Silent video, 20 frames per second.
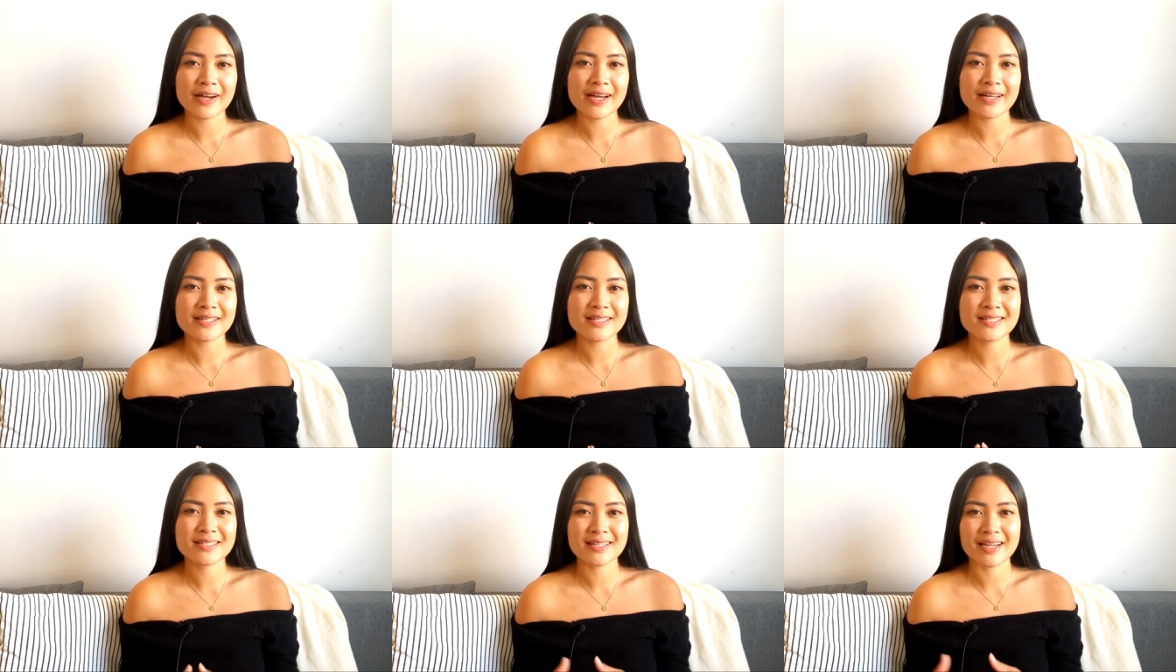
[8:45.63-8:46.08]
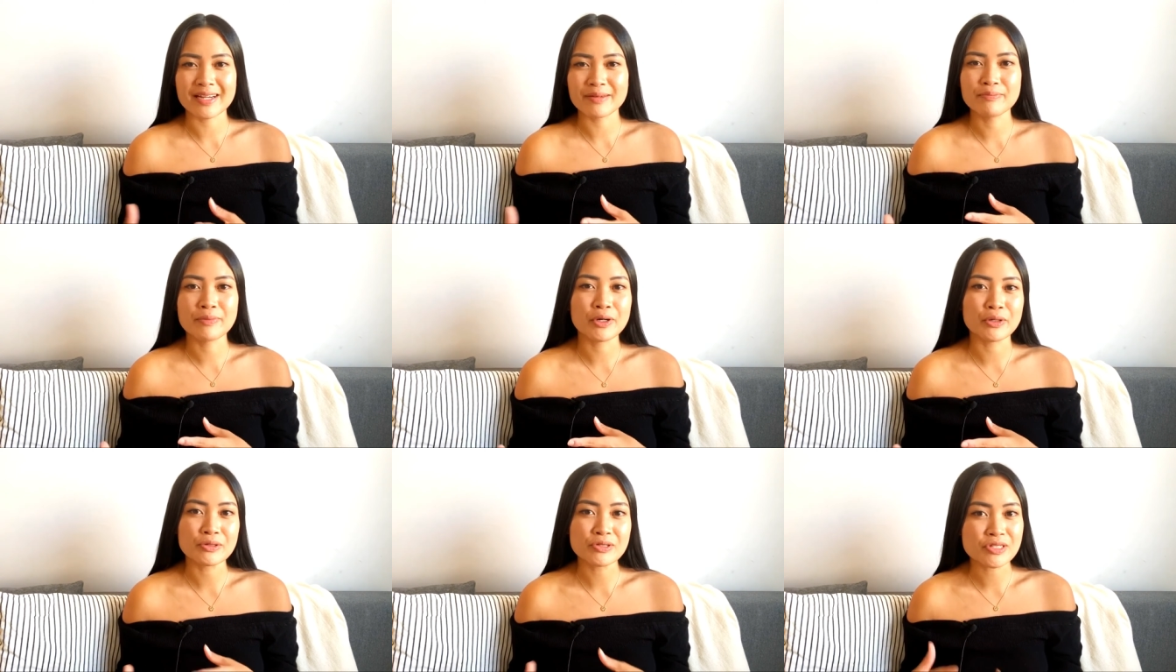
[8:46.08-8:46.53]
as
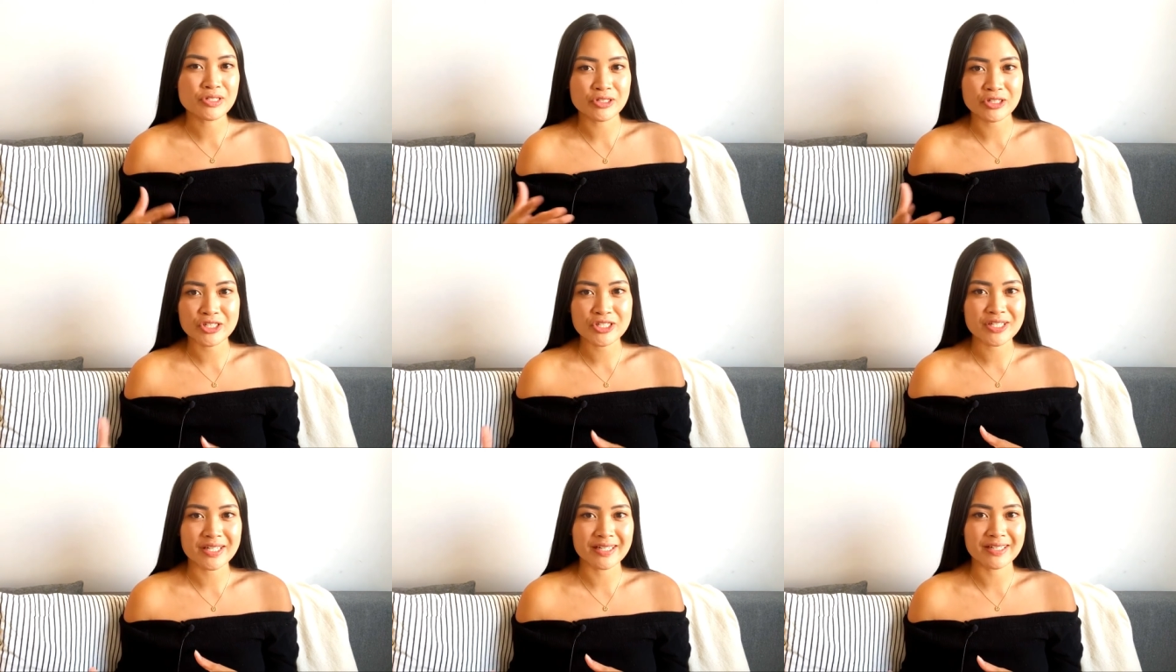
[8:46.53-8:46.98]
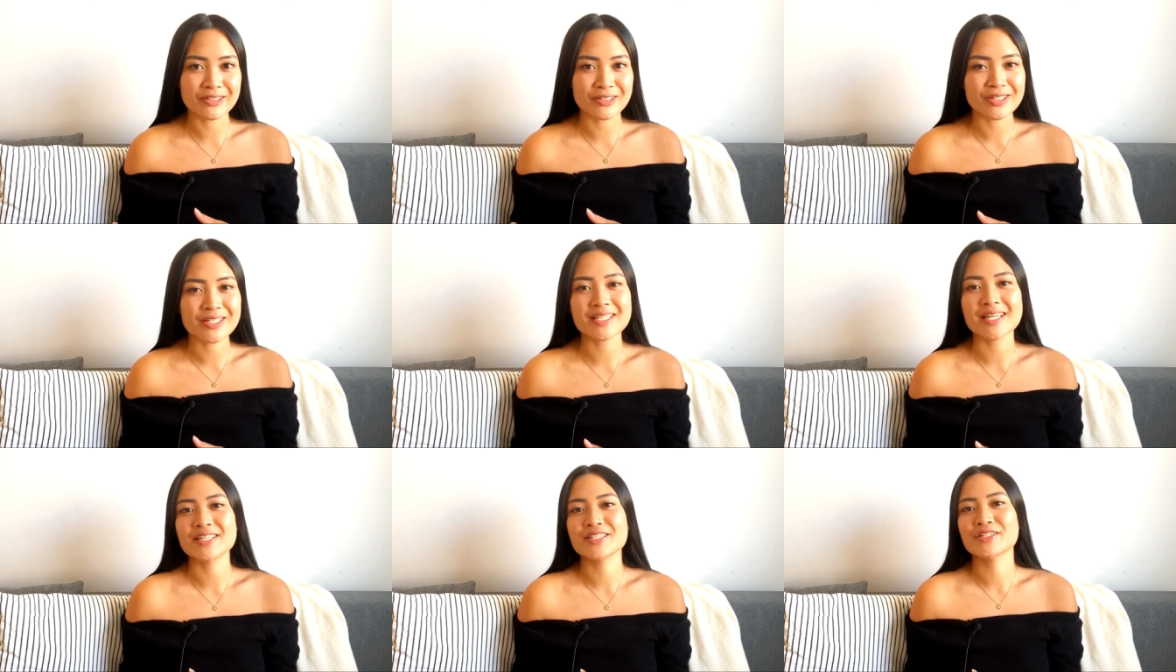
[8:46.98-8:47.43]
signposts or
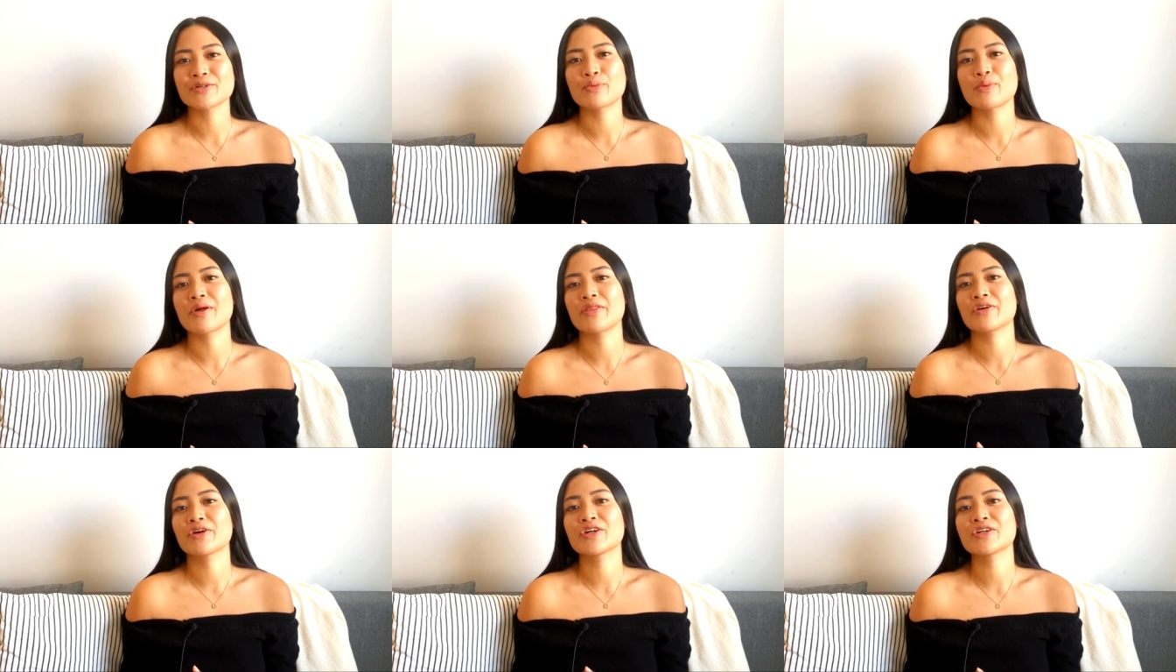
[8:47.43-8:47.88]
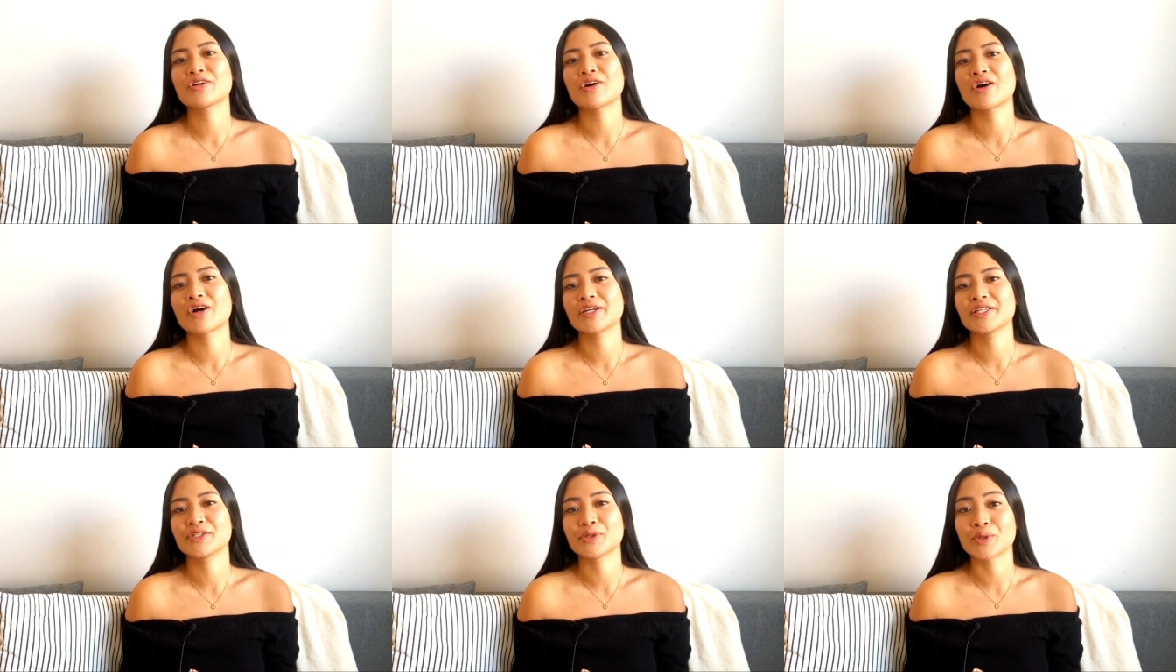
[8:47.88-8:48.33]
signals as to whether or
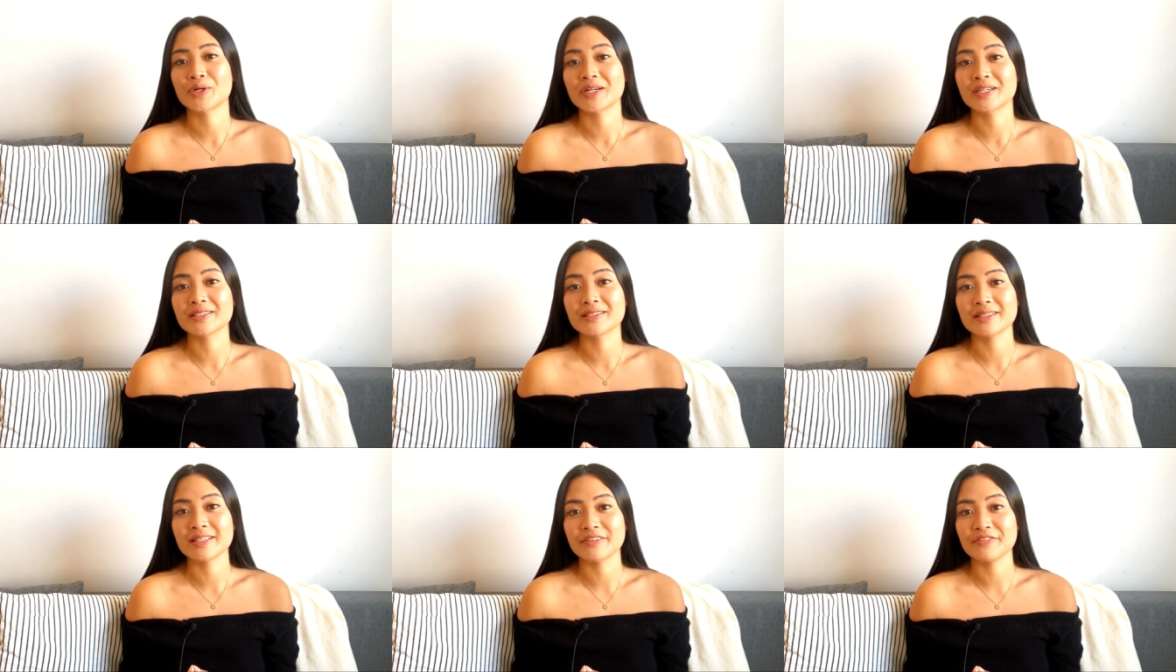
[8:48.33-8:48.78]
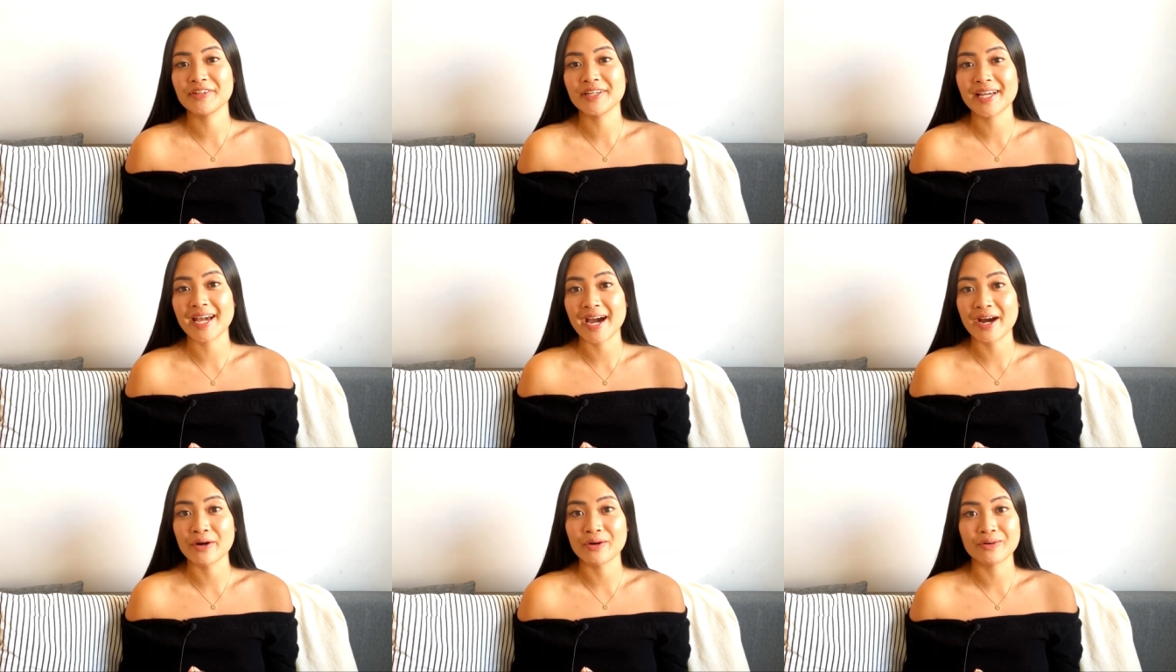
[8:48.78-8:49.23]
not you're
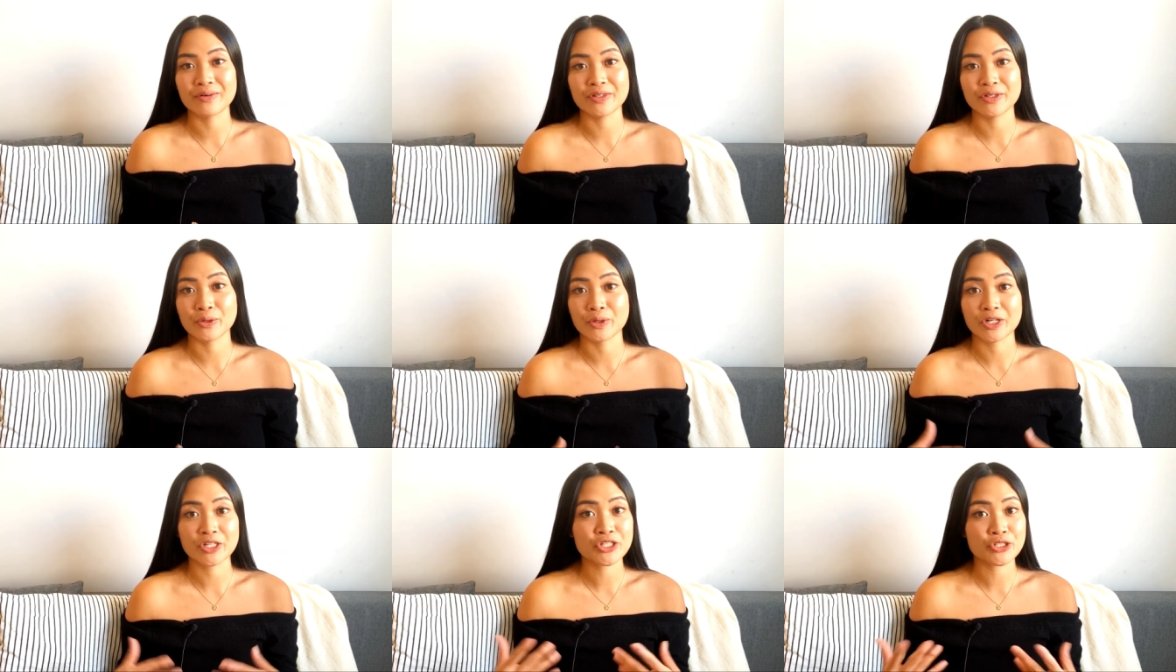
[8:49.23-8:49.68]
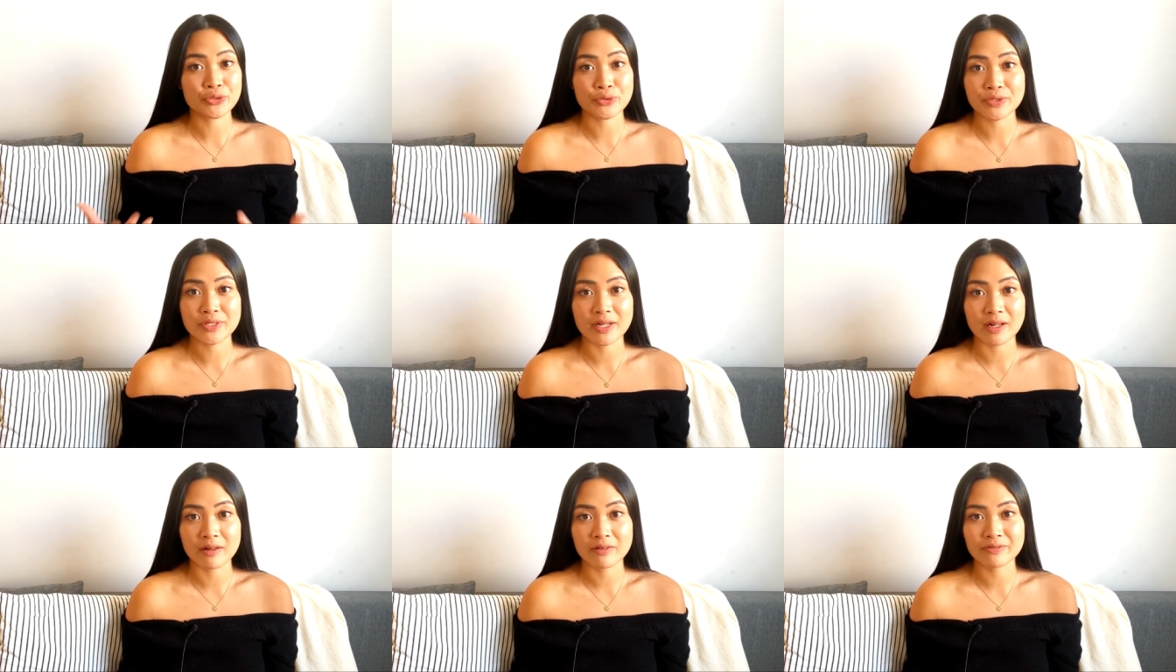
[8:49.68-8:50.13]
living out your true
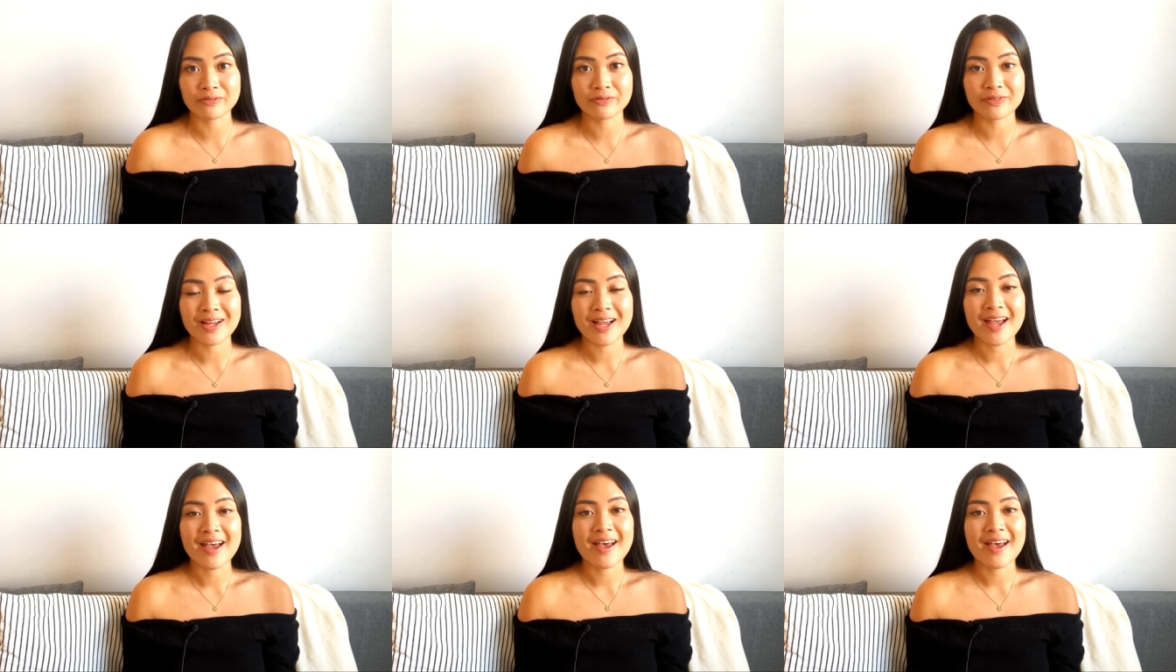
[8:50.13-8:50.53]
self